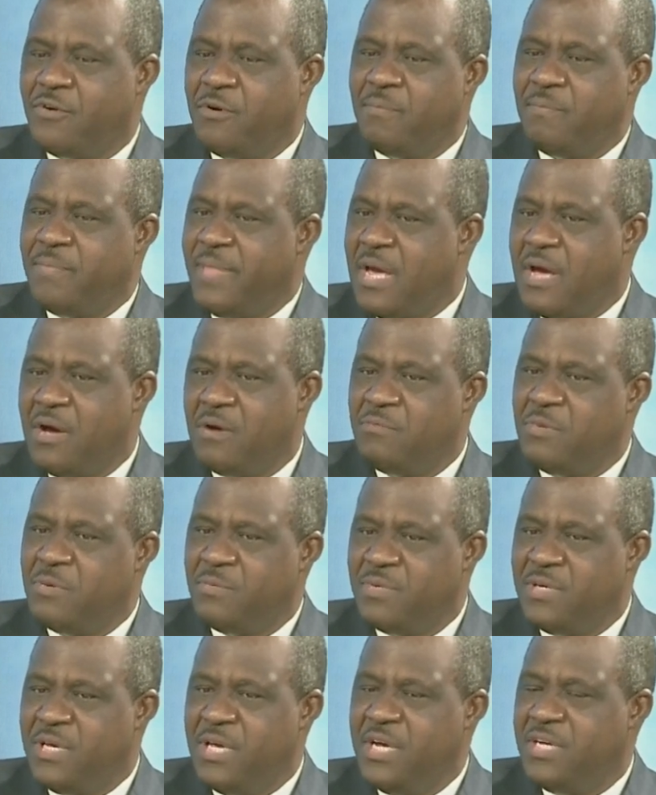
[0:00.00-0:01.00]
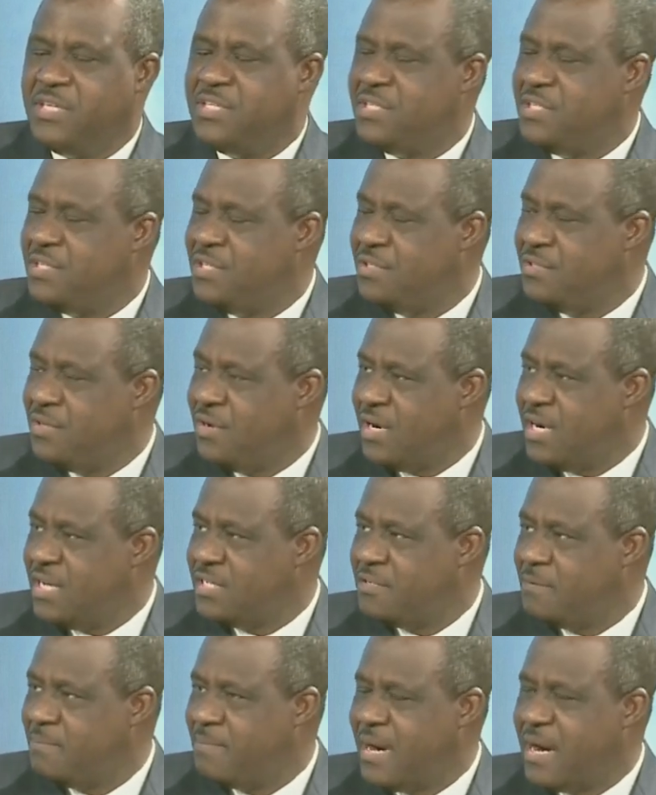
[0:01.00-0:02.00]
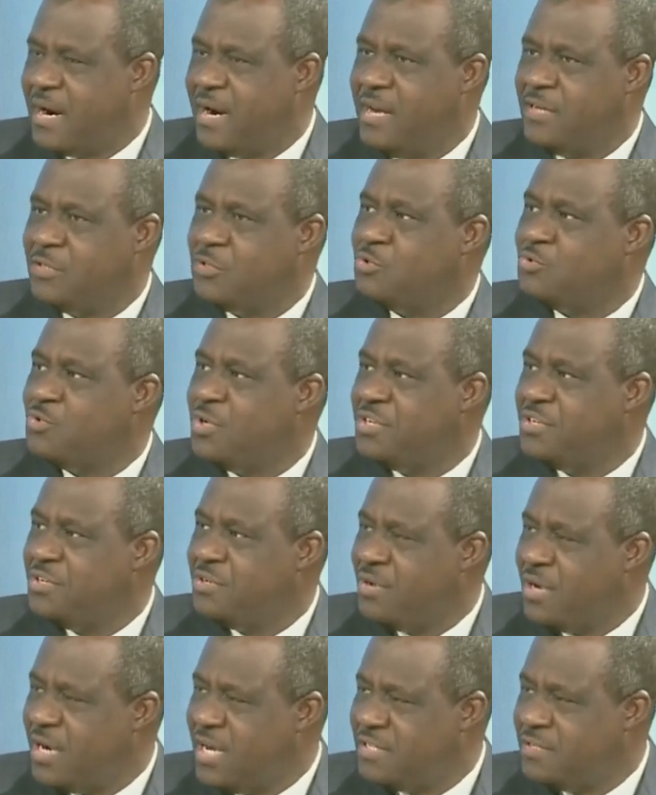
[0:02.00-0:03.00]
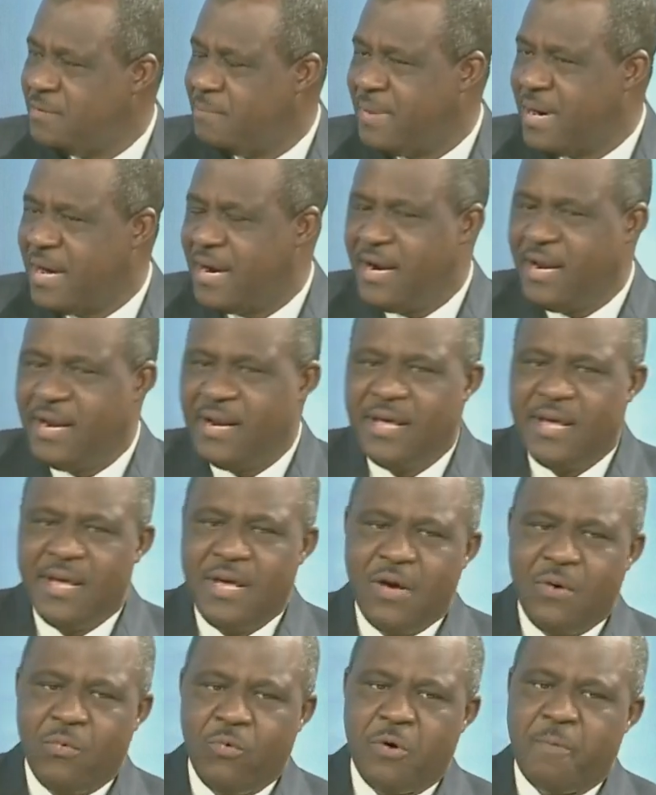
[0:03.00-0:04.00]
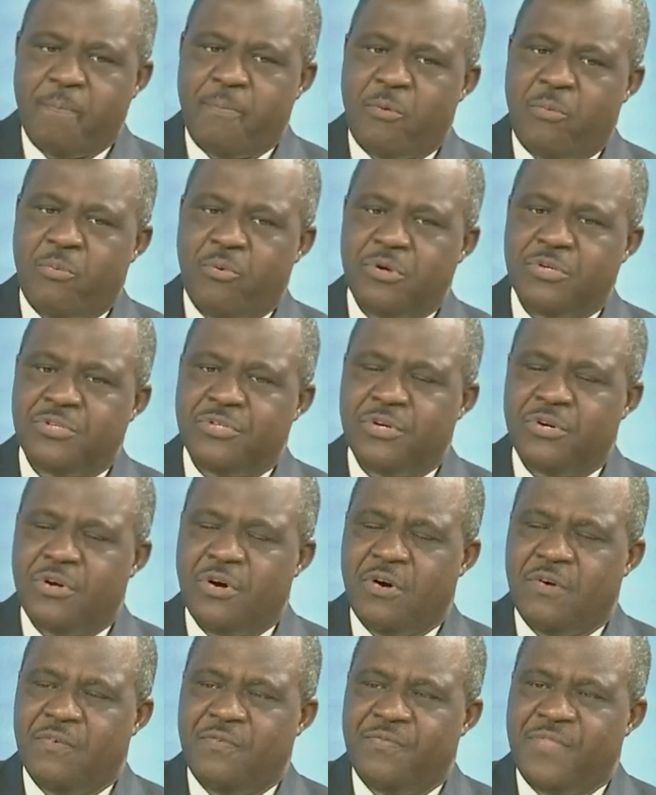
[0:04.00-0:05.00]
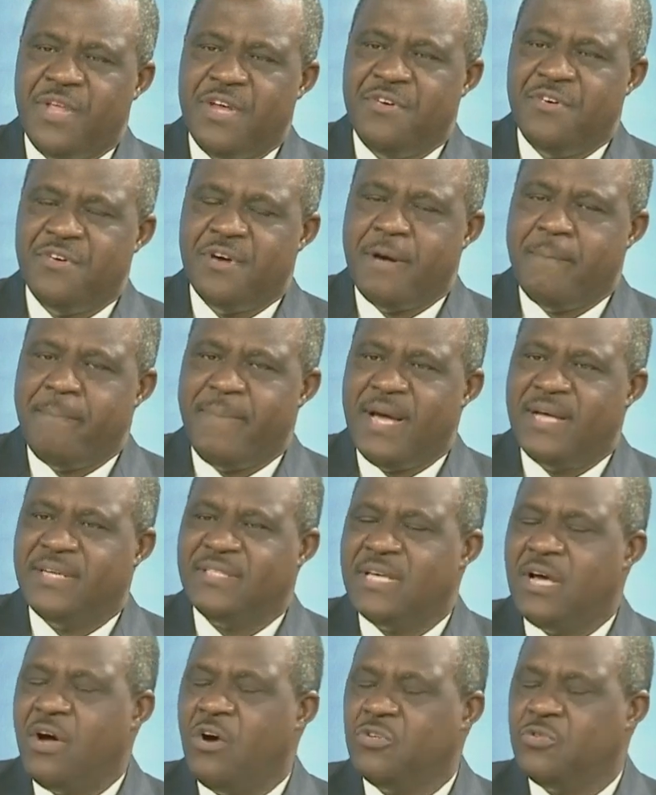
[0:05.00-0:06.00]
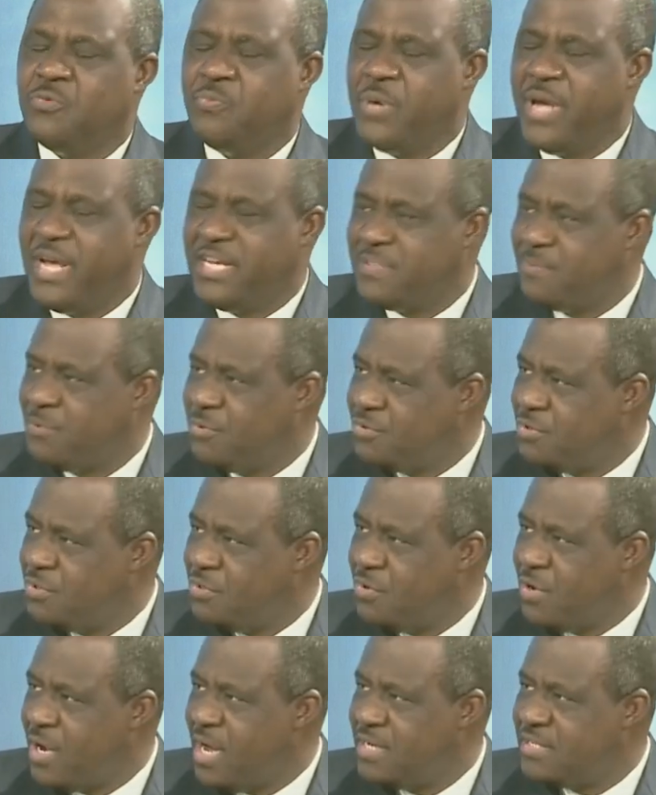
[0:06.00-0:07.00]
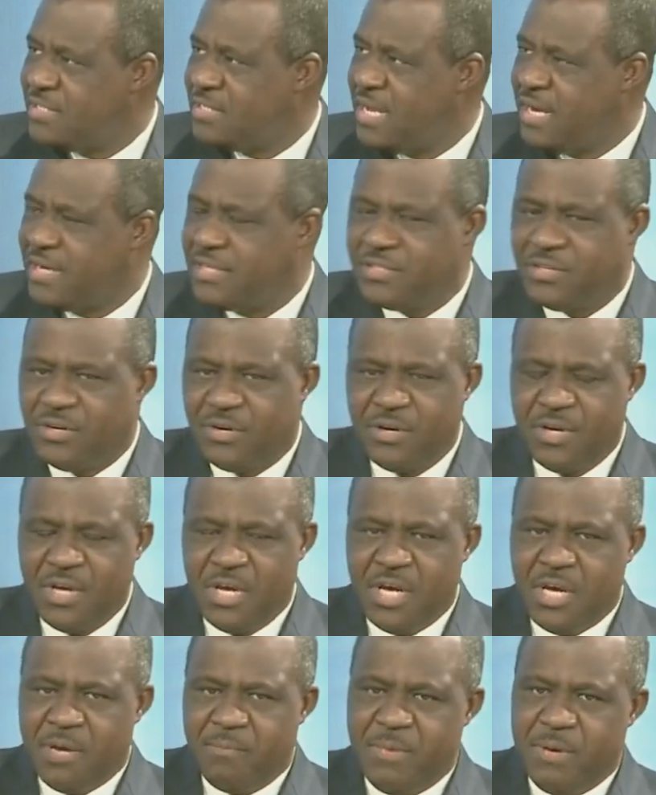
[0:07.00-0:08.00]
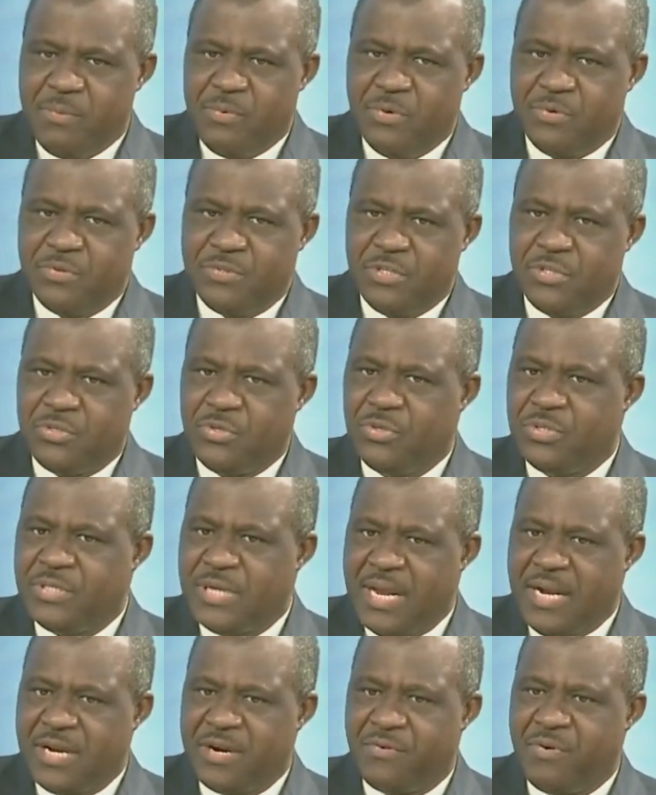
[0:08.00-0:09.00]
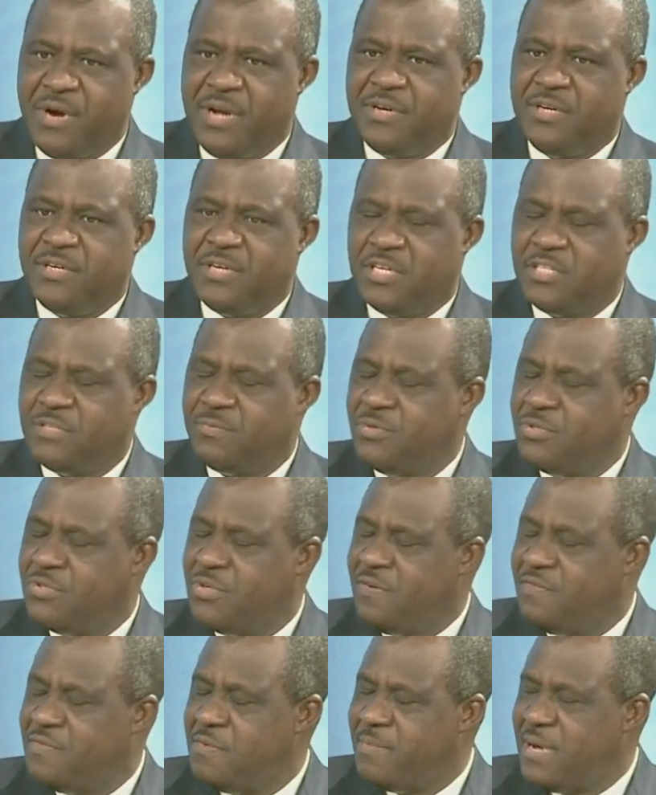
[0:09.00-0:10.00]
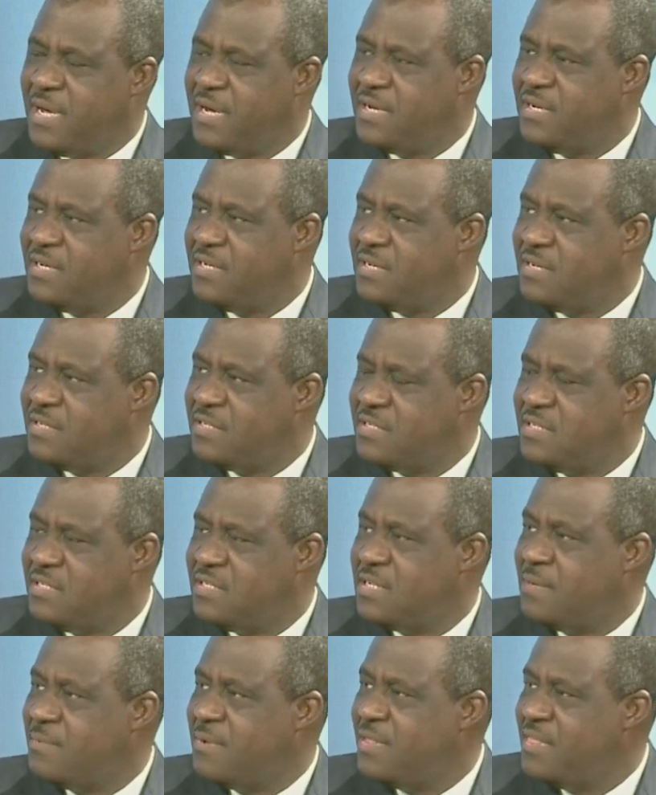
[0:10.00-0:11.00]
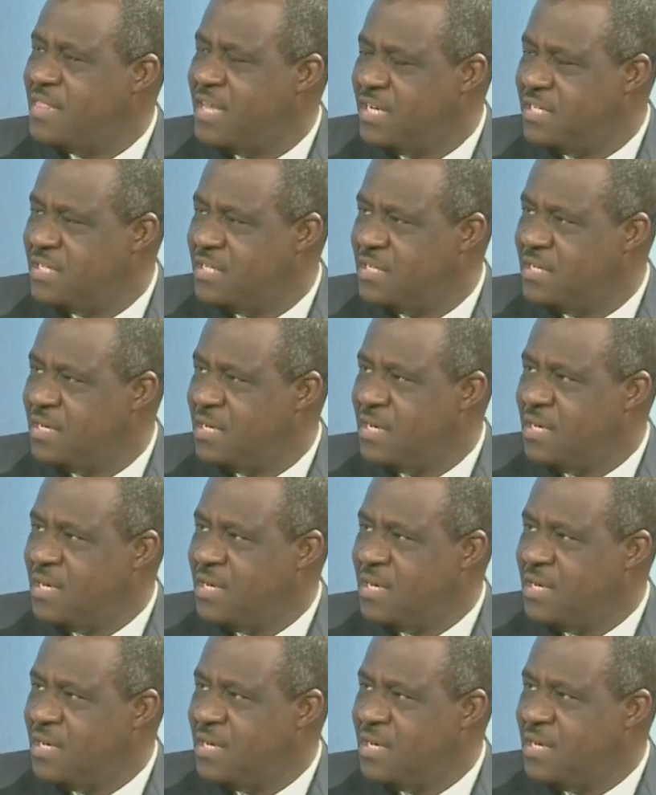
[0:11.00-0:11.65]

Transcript: from now maybe $80 a barrel to $20 a barrel, what proportion of Nigerian banks are exposed to the oil sector? Maybe you say total credit exposure of the banking industry is about 30%